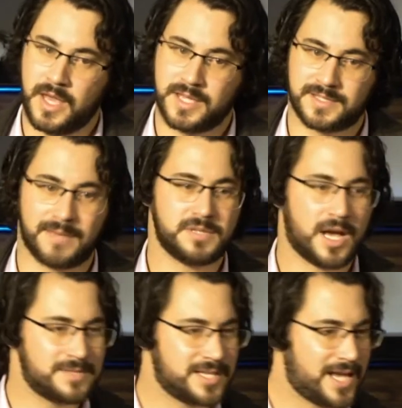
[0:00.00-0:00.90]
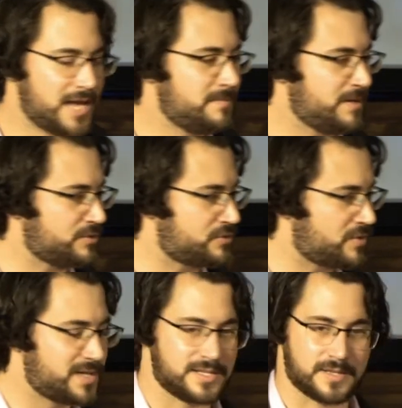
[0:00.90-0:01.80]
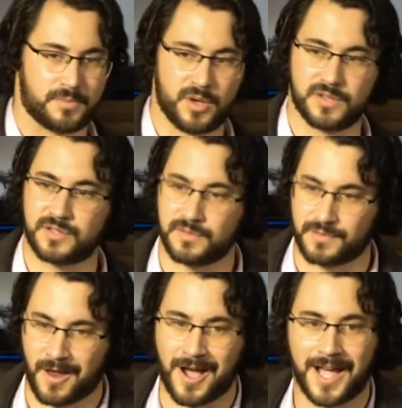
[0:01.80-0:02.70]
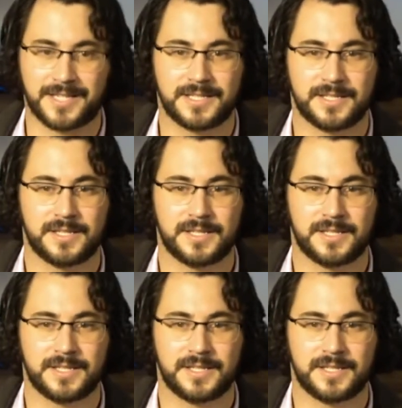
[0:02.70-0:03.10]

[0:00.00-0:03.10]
Sometimes the enemy will dress as a person of light